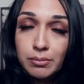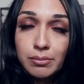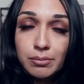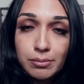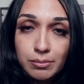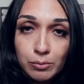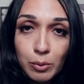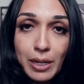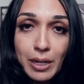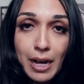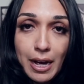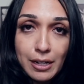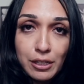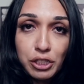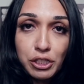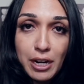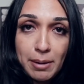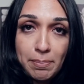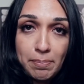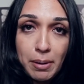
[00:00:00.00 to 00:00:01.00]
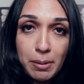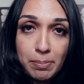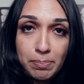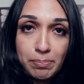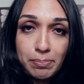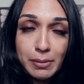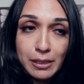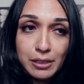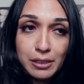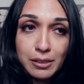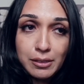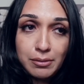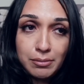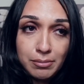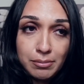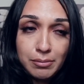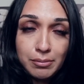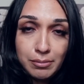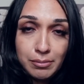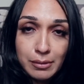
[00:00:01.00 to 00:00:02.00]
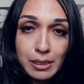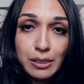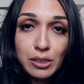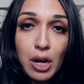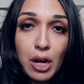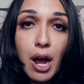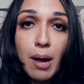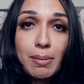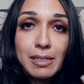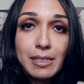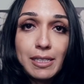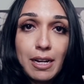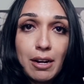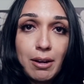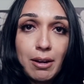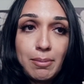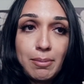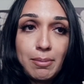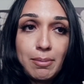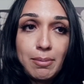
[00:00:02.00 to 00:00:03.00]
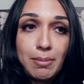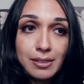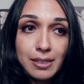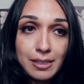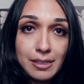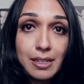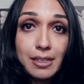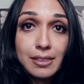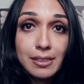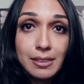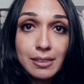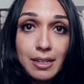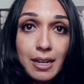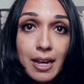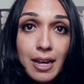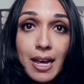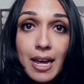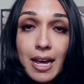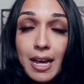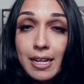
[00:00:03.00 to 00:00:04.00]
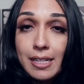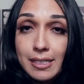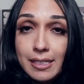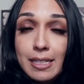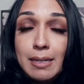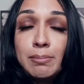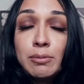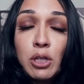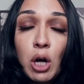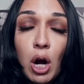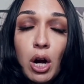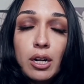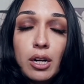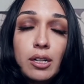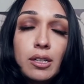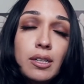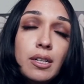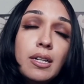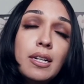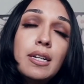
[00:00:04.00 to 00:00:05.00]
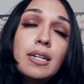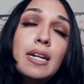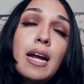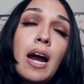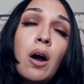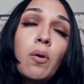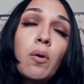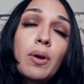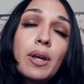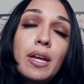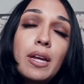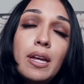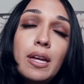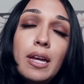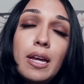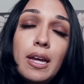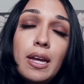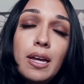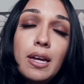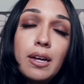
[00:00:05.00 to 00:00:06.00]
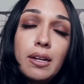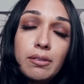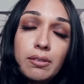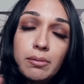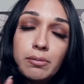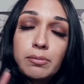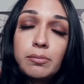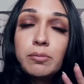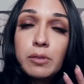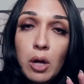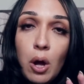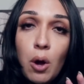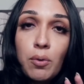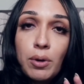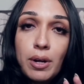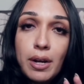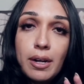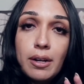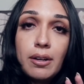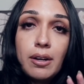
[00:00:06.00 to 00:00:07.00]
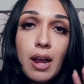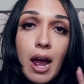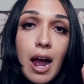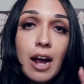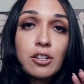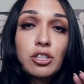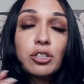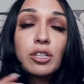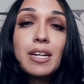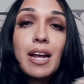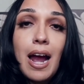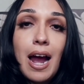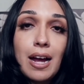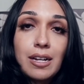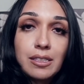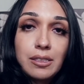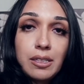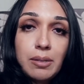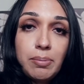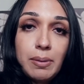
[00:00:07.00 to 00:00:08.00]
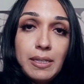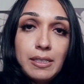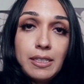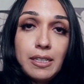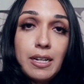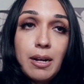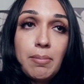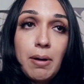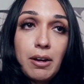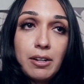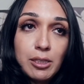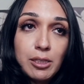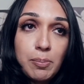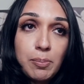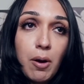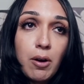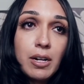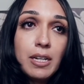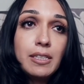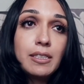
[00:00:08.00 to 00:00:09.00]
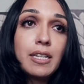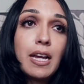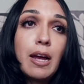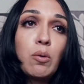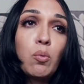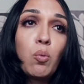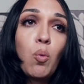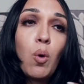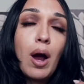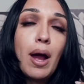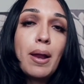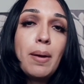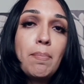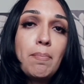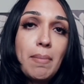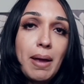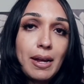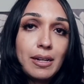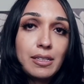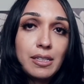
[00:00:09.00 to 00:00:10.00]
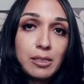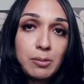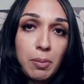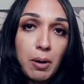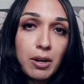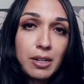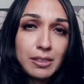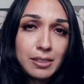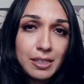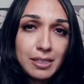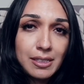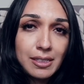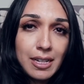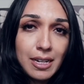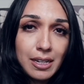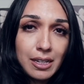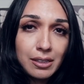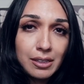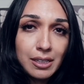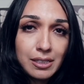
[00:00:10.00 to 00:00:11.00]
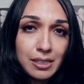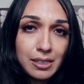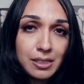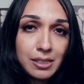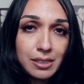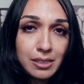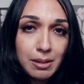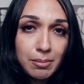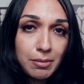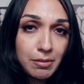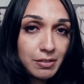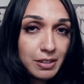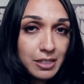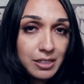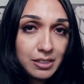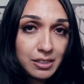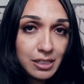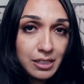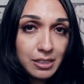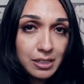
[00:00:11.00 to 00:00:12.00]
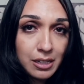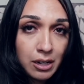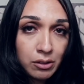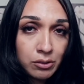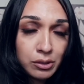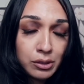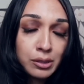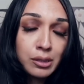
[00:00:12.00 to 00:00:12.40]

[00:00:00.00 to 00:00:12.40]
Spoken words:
we got to shape up this commentary because it does seem dark. Now, Conan actually asked P. Diddy about his parties and what makes his parties. Let's take a listen to some of these details.